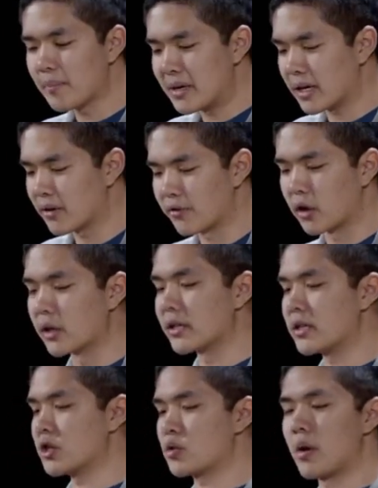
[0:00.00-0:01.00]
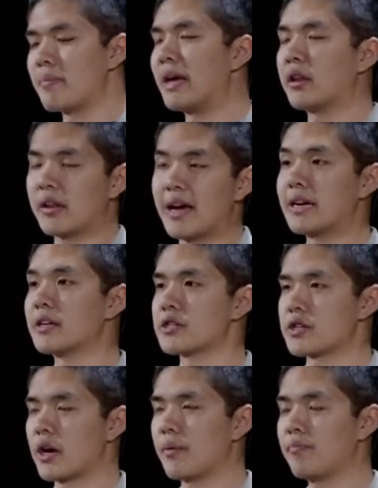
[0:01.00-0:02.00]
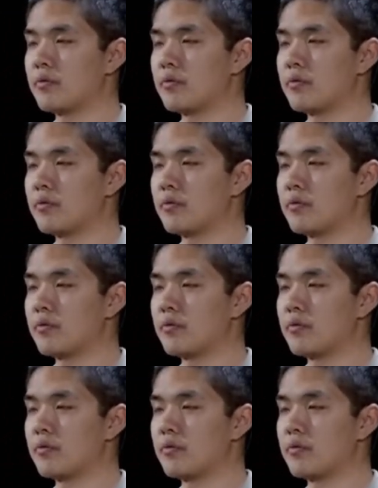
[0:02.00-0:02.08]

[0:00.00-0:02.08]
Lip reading: be converted into a base 10 integer.